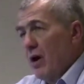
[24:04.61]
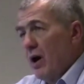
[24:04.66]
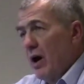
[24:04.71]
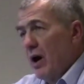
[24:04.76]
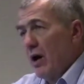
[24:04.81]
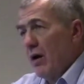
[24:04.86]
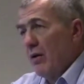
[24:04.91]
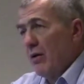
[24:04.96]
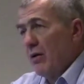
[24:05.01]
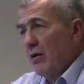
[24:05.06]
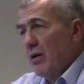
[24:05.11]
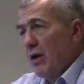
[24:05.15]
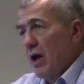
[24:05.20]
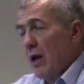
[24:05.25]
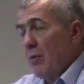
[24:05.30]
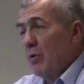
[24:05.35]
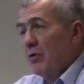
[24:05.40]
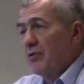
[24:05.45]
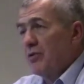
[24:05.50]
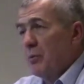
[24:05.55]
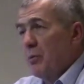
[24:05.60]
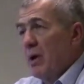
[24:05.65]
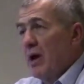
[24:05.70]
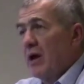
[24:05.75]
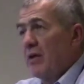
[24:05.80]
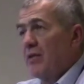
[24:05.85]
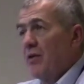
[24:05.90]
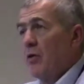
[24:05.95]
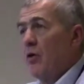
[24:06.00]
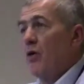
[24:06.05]
uh, able to
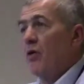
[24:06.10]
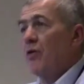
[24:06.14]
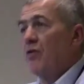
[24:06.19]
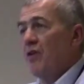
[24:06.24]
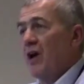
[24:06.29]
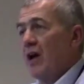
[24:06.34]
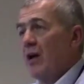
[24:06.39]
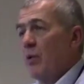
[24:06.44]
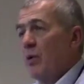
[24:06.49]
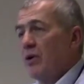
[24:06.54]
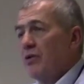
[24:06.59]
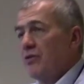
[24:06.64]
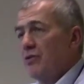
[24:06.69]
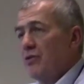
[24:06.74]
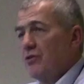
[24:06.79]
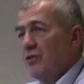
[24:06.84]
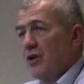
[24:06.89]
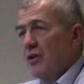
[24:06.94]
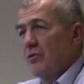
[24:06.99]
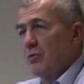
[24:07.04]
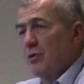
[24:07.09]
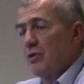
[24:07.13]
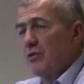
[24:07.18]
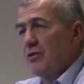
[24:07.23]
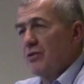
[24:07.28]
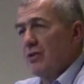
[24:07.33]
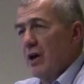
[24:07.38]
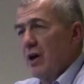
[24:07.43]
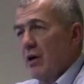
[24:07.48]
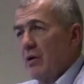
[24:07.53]
make their own evaluation
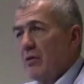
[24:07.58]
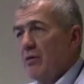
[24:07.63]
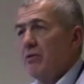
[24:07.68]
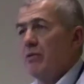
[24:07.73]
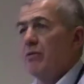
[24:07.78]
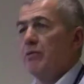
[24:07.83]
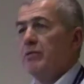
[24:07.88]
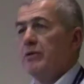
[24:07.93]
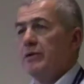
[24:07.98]
judgments and